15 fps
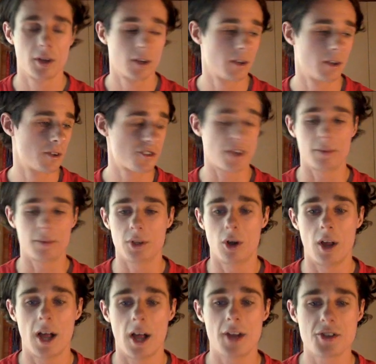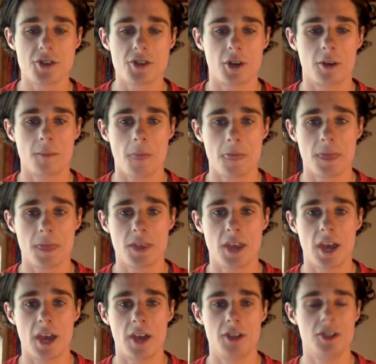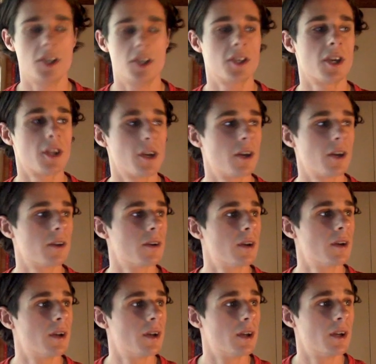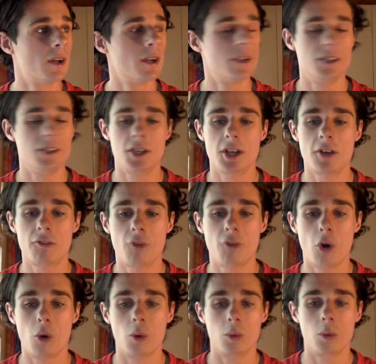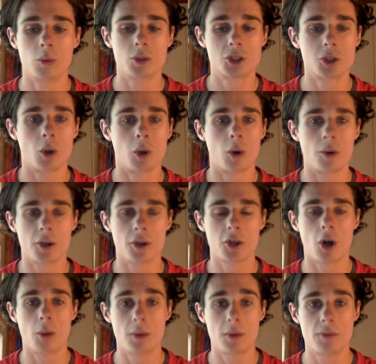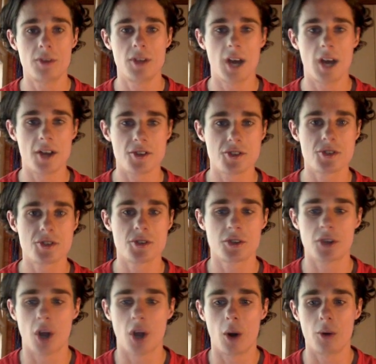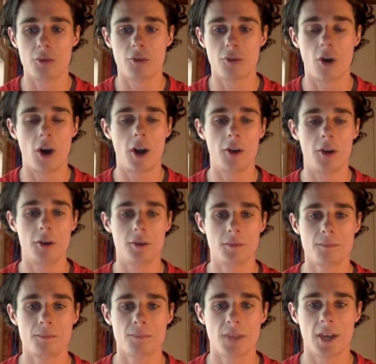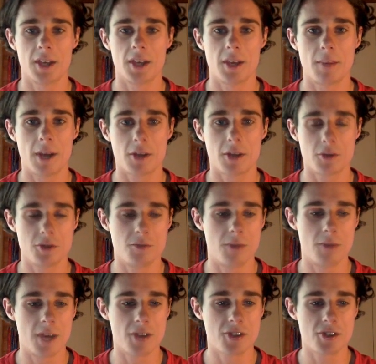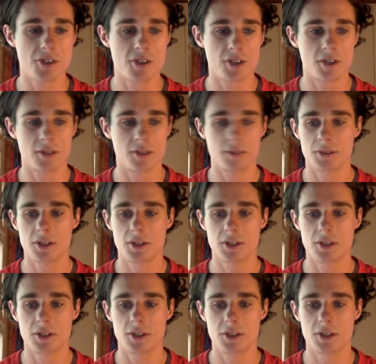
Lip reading: something like that. So, you're gonna fall short in the comp if he does go on fire and get back to his best. And,